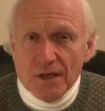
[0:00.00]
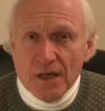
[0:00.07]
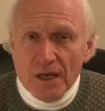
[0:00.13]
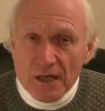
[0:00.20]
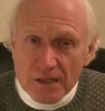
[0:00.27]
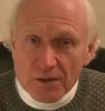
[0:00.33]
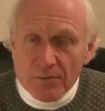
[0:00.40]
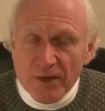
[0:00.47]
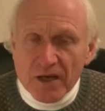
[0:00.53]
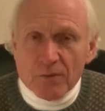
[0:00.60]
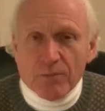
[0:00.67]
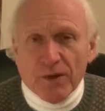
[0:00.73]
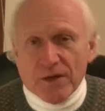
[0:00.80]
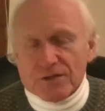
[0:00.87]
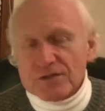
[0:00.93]
In the big
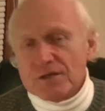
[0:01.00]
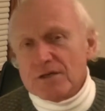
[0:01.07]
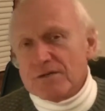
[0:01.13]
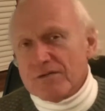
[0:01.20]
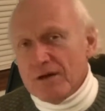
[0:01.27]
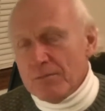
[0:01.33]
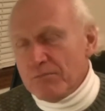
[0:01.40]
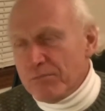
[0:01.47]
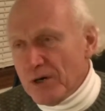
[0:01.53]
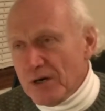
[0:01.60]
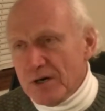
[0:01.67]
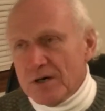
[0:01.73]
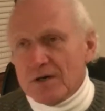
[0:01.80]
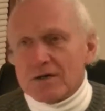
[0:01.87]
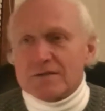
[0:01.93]
picture, you've got
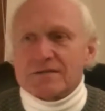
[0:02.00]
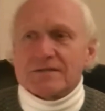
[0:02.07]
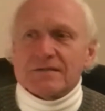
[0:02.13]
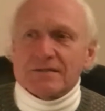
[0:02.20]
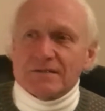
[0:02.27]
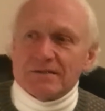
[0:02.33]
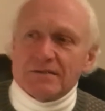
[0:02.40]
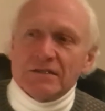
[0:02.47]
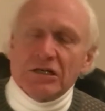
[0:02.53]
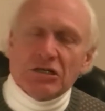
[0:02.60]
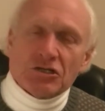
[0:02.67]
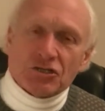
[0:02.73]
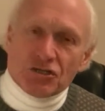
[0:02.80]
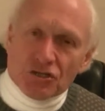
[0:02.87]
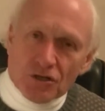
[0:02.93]
books and
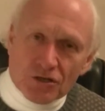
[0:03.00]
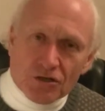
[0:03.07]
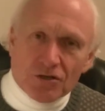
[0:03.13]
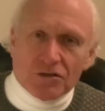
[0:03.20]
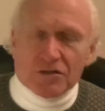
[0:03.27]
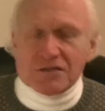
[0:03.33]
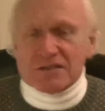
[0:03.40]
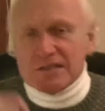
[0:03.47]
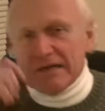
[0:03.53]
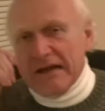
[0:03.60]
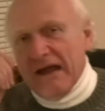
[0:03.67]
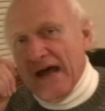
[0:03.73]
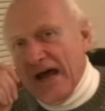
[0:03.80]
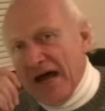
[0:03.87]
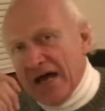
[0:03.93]
shirts and
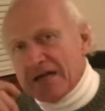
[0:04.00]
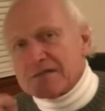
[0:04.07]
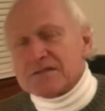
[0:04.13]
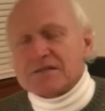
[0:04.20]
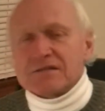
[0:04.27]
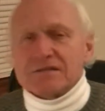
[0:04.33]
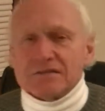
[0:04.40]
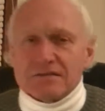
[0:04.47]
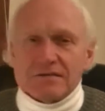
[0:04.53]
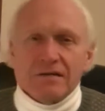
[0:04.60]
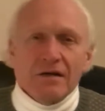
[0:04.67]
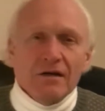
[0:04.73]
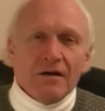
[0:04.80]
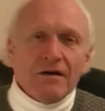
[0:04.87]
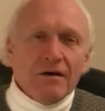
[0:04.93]
hats and
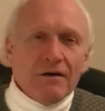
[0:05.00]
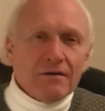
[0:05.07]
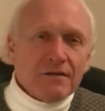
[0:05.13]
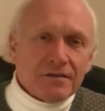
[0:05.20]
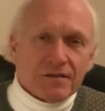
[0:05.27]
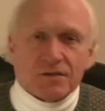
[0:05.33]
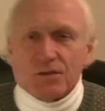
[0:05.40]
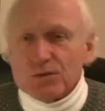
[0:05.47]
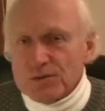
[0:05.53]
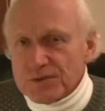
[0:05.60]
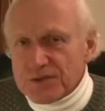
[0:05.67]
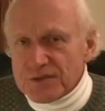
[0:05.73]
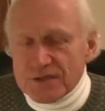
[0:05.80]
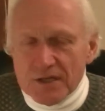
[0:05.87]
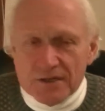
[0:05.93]
all this cool
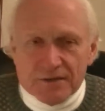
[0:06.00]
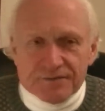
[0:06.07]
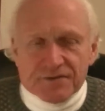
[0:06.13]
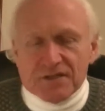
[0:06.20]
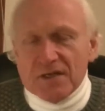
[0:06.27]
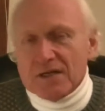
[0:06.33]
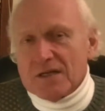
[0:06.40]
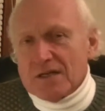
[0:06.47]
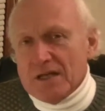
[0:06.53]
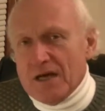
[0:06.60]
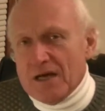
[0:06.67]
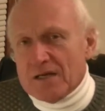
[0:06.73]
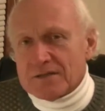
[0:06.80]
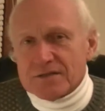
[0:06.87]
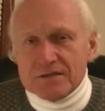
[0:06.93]
stuff,
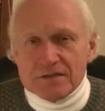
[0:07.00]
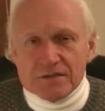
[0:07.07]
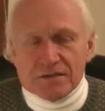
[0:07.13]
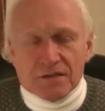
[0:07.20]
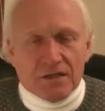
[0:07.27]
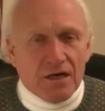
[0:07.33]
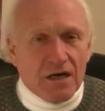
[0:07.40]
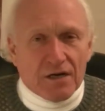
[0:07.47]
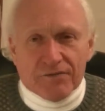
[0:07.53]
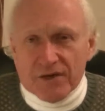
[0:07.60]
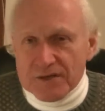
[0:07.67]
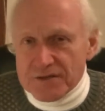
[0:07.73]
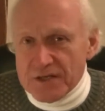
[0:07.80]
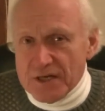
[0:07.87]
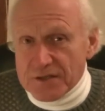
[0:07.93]
sunglasses, a lot of
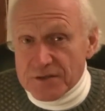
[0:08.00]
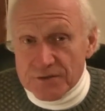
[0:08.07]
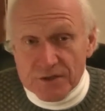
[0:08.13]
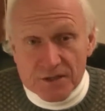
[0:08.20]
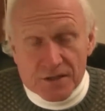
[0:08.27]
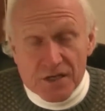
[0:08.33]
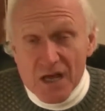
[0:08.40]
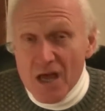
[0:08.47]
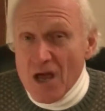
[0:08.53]
accessories.